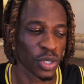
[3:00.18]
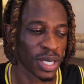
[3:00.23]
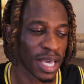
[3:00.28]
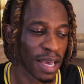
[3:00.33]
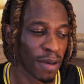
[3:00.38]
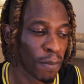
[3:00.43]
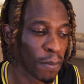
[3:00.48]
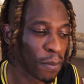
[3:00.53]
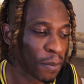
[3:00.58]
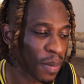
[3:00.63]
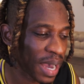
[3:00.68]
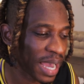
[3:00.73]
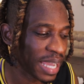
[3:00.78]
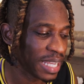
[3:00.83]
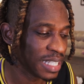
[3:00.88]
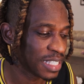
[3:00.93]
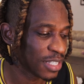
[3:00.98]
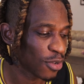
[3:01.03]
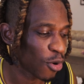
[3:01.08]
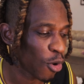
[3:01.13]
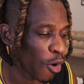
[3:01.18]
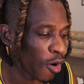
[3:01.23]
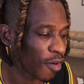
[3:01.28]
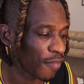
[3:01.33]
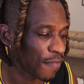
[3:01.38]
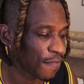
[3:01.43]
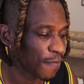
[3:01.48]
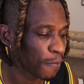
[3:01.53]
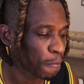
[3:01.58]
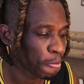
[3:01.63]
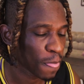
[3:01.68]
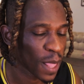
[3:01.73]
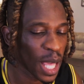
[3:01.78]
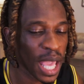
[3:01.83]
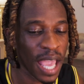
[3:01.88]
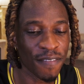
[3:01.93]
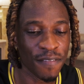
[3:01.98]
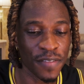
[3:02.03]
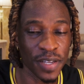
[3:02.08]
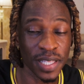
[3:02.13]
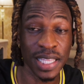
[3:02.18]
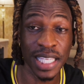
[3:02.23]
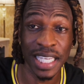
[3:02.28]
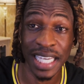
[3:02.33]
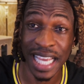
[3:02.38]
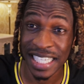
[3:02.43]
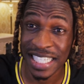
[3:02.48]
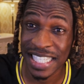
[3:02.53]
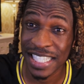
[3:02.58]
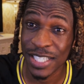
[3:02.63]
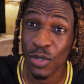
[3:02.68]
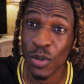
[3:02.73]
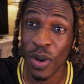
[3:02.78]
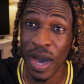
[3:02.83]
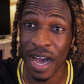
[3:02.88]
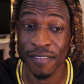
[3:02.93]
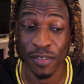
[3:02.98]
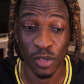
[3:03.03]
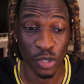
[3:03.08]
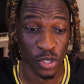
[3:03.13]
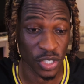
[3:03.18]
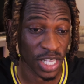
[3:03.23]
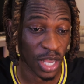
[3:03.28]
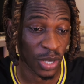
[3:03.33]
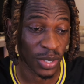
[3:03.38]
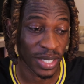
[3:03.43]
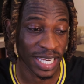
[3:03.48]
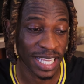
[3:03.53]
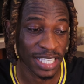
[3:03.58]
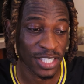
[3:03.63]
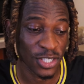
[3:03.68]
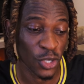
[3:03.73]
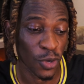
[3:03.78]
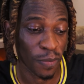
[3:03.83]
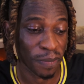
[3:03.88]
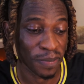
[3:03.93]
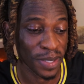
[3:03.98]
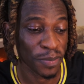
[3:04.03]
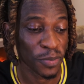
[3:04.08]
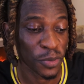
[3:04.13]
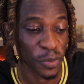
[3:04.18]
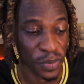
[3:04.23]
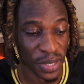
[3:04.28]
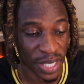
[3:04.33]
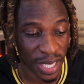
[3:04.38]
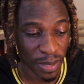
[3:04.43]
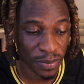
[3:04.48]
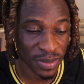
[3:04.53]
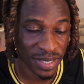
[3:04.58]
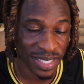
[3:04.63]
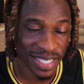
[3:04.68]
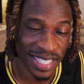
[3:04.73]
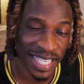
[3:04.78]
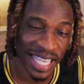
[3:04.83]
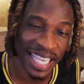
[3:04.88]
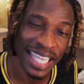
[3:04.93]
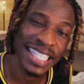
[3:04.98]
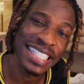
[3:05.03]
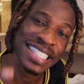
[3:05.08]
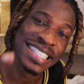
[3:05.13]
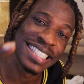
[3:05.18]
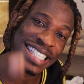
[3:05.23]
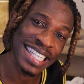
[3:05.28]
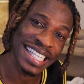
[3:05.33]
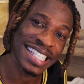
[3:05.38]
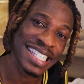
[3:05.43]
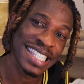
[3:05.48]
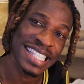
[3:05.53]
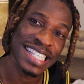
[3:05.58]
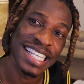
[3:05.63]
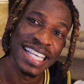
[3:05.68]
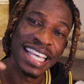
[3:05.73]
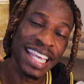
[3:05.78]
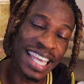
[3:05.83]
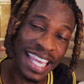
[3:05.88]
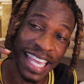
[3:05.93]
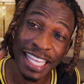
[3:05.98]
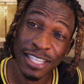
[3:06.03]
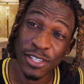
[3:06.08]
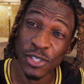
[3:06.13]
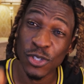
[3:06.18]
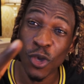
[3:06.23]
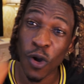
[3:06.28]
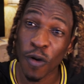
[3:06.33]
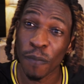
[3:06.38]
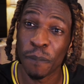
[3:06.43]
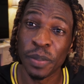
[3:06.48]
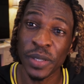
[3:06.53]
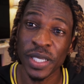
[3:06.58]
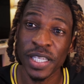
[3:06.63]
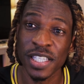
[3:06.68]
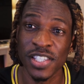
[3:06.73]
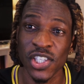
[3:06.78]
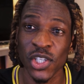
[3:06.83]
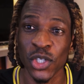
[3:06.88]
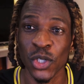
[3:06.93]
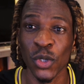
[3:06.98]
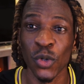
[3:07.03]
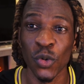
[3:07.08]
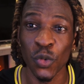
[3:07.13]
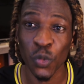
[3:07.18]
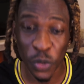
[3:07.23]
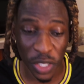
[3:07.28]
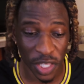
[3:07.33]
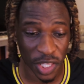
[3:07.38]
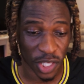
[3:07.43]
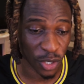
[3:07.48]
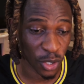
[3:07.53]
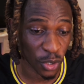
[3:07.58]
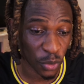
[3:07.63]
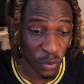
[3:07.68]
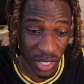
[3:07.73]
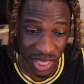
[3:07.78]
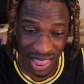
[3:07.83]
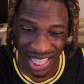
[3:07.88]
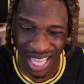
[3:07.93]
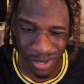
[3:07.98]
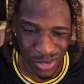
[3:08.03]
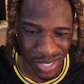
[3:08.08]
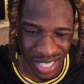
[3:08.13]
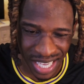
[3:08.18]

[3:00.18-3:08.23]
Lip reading: can bite off everything and still have your sound. Let your people be able to say, this is your beat, you know, with or without